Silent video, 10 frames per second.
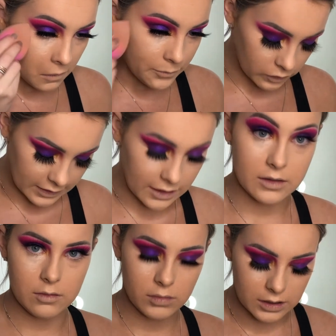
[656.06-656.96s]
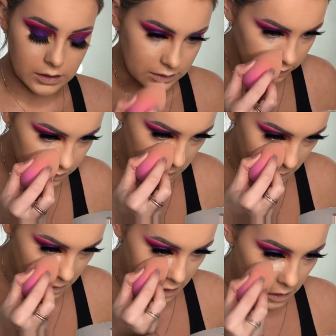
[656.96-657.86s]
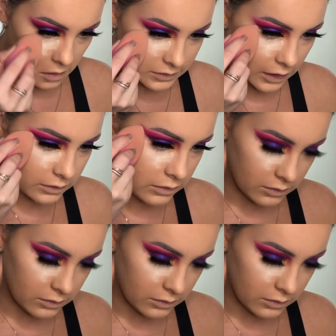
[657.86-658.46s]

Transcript: Let's see how this concealer sets.